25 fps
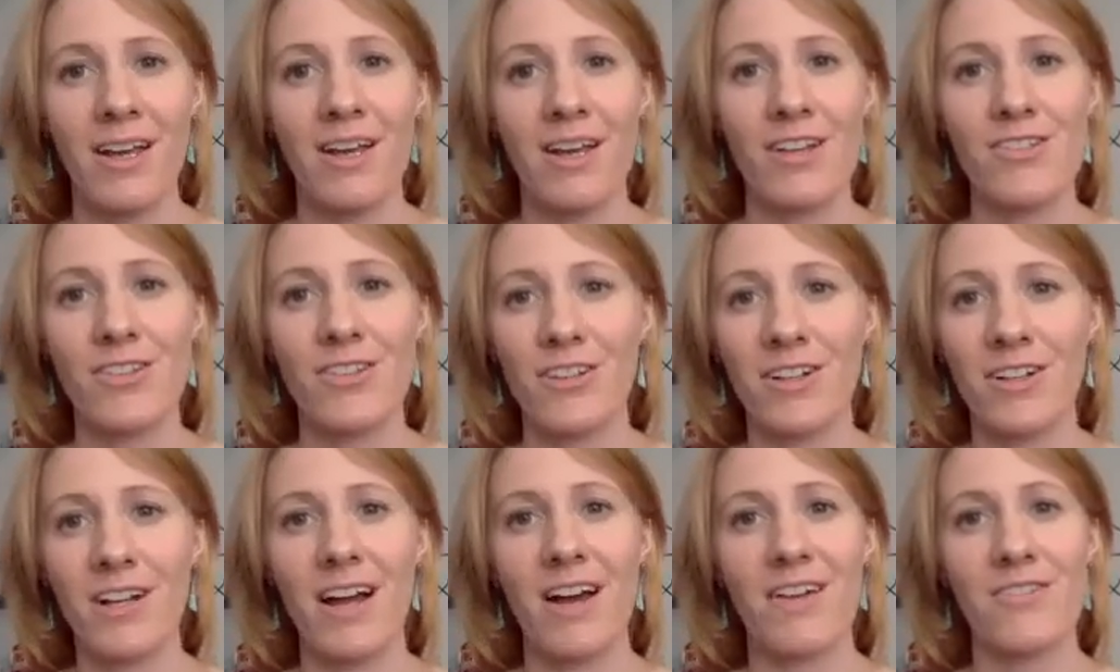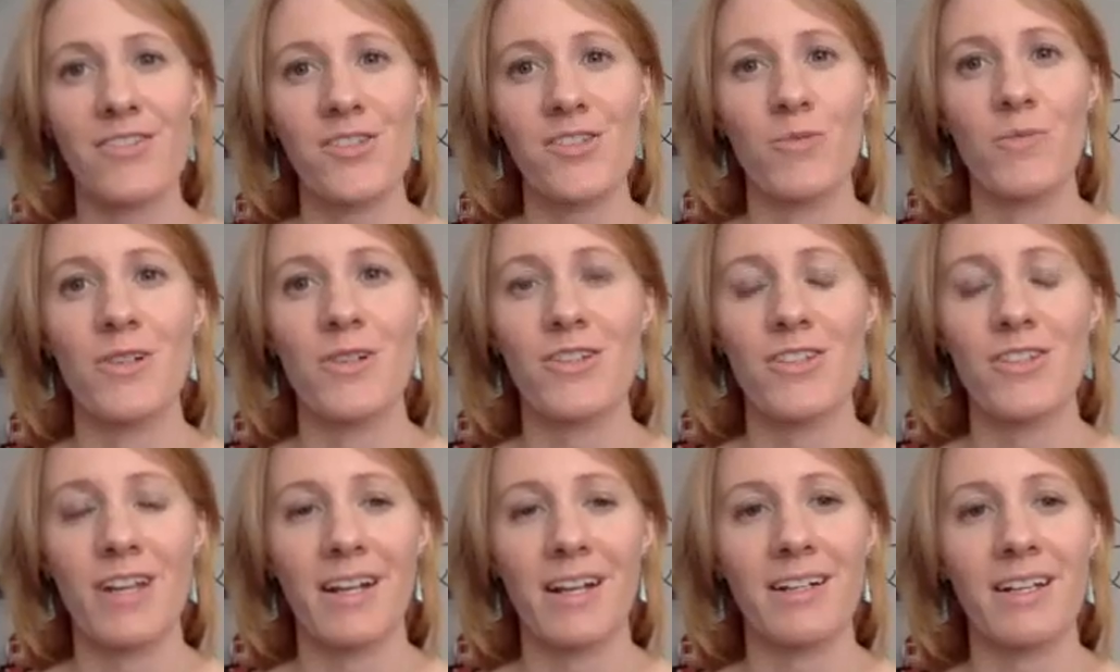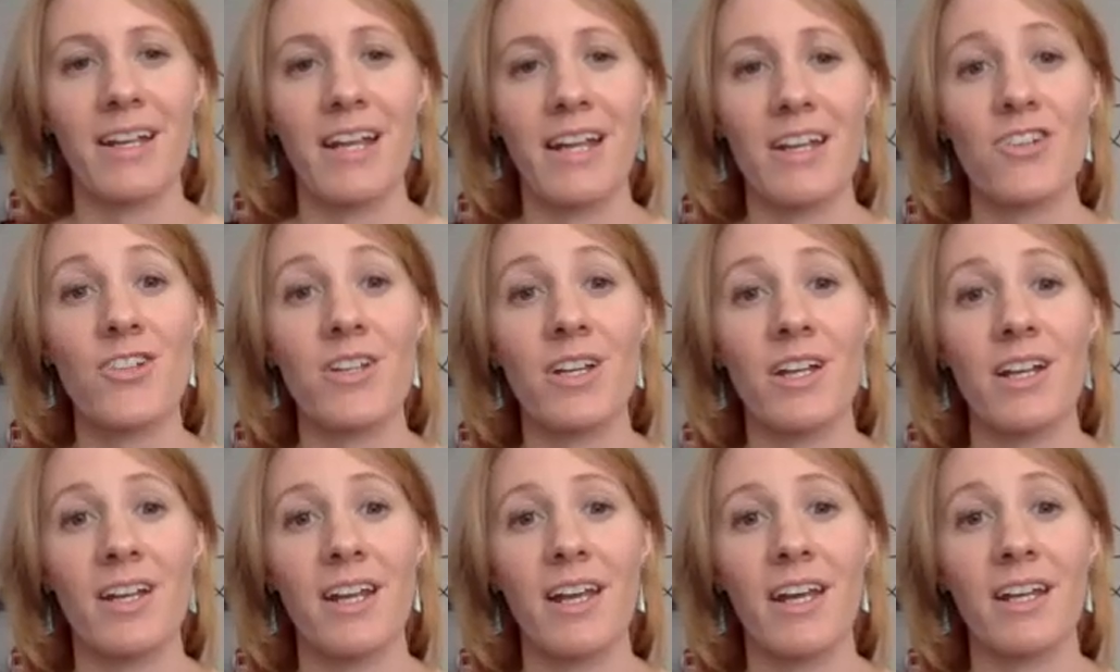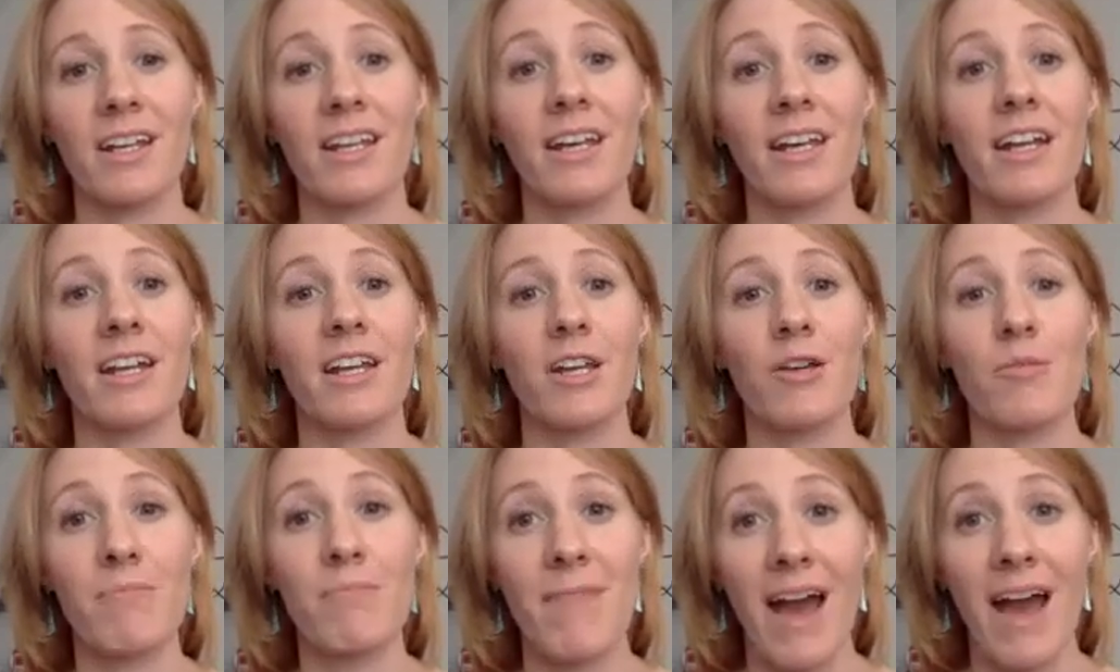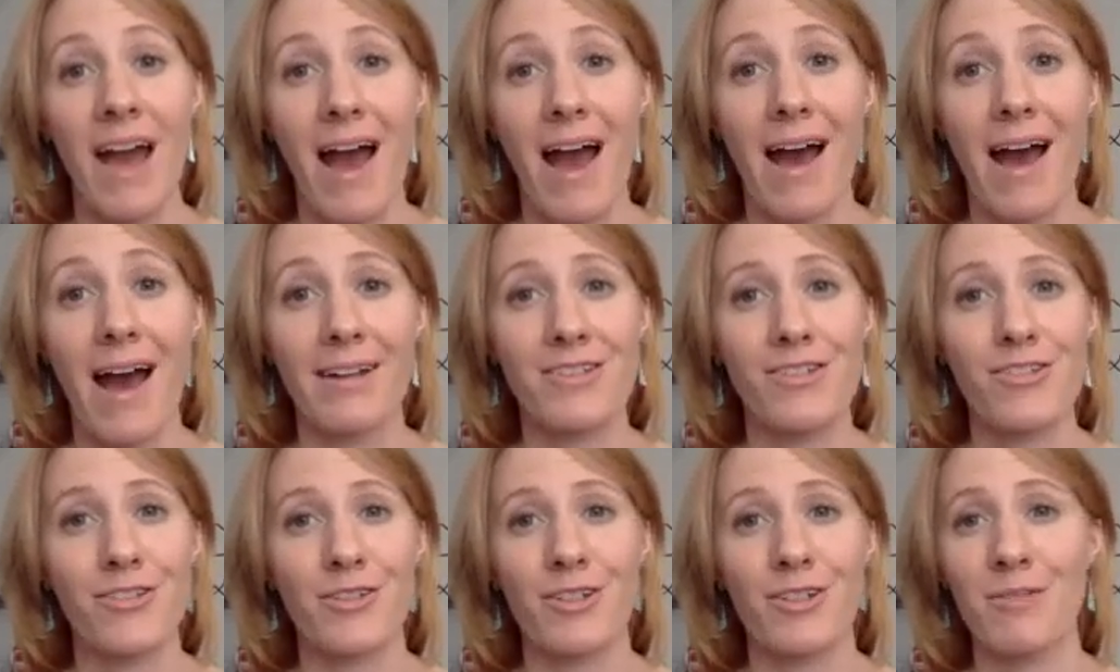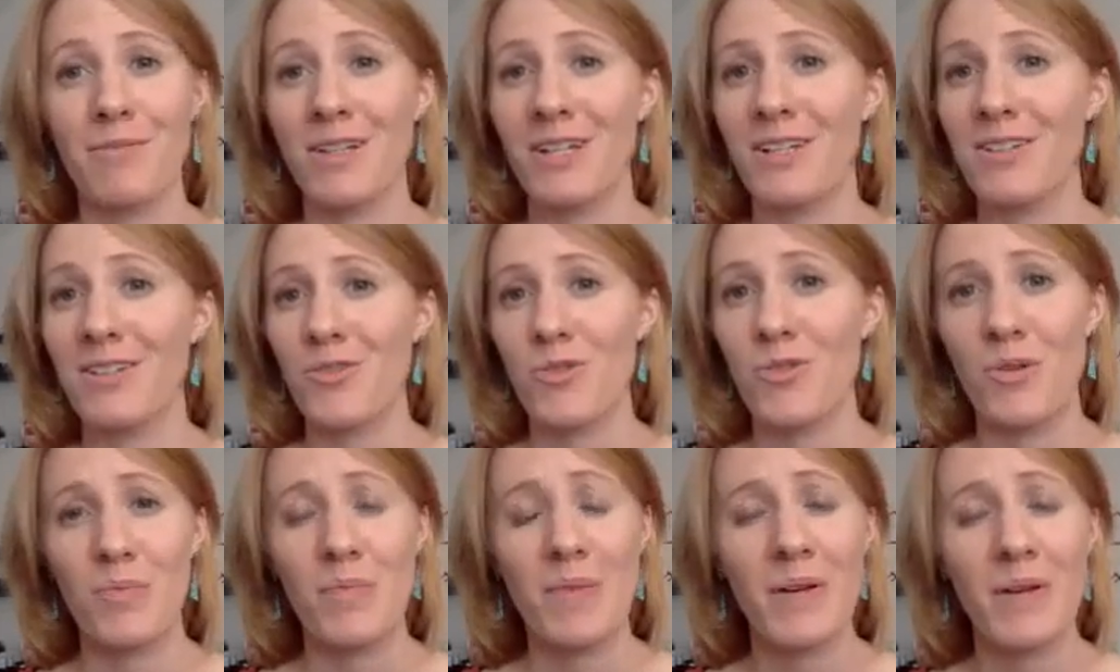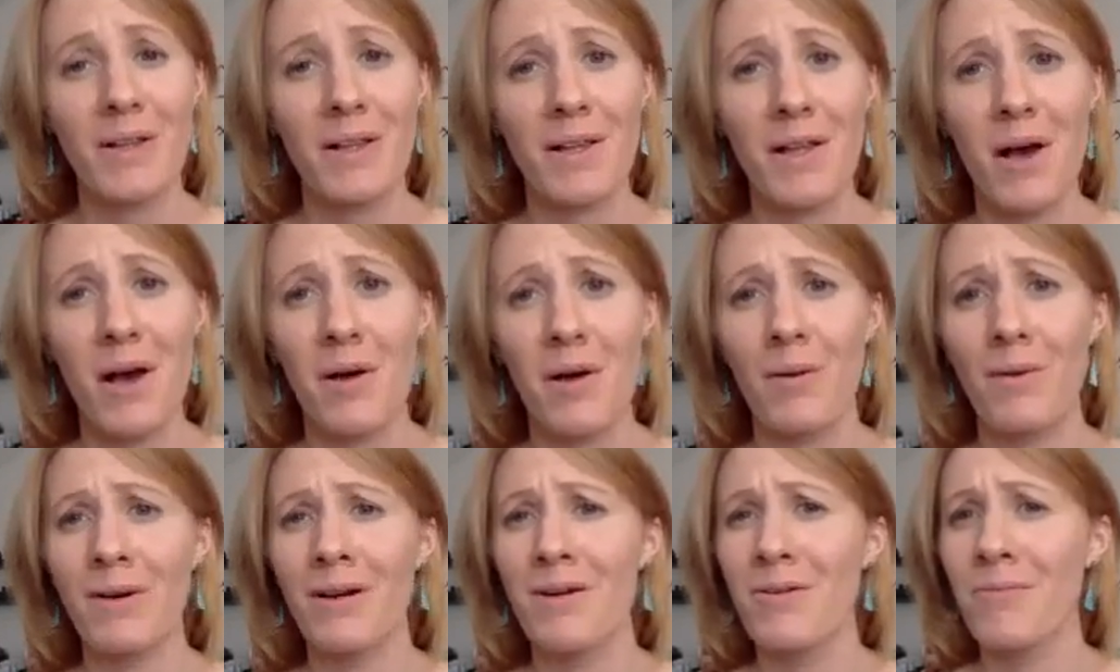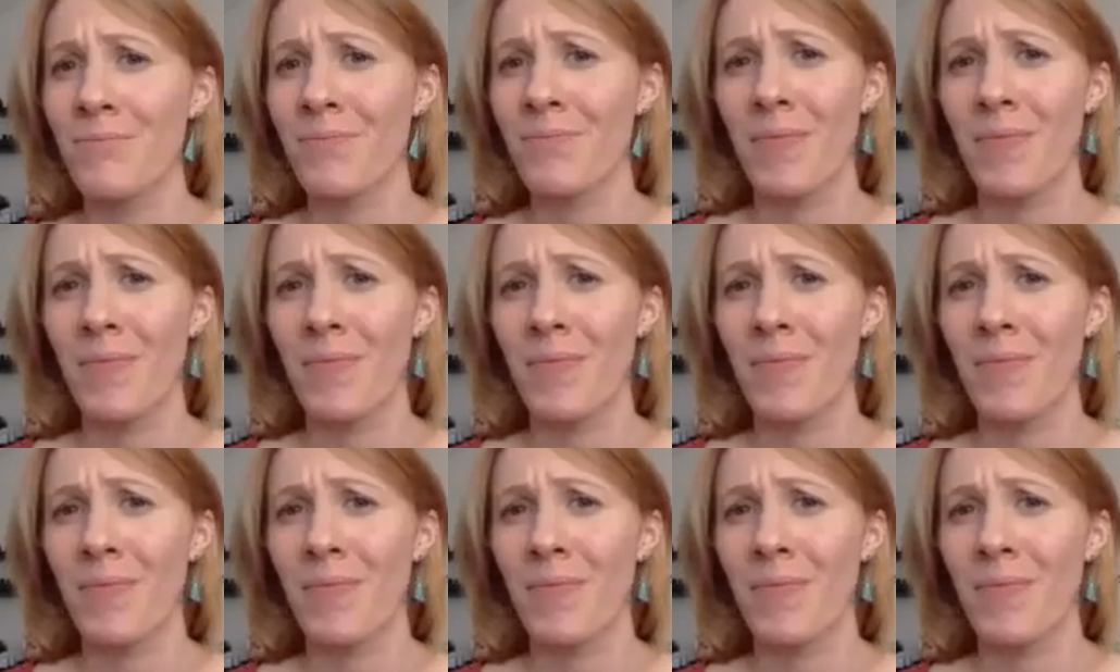So you're going to have so much stagnation, and getting mad, screaming into a pillow,